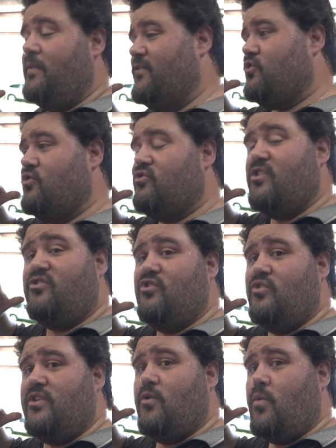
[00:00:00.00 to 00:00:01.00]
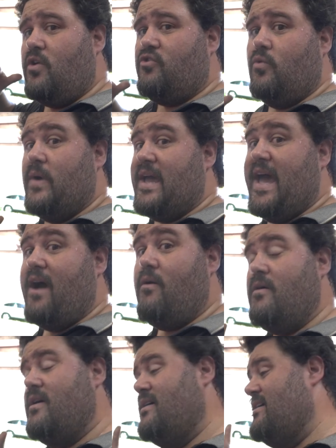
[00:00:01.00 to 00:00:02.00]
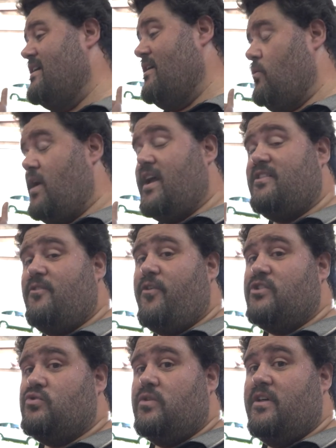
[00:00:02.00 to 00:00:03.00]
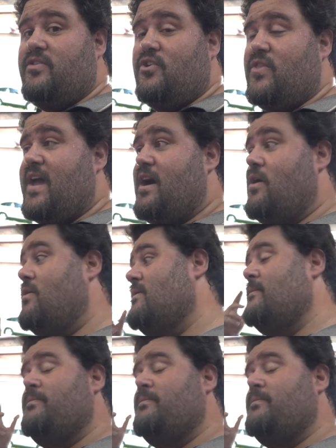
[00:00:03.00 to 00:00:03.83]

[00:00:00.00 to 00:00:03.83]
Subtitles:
lifters that still need to work their way out. Well, I got the fresh oil in there now.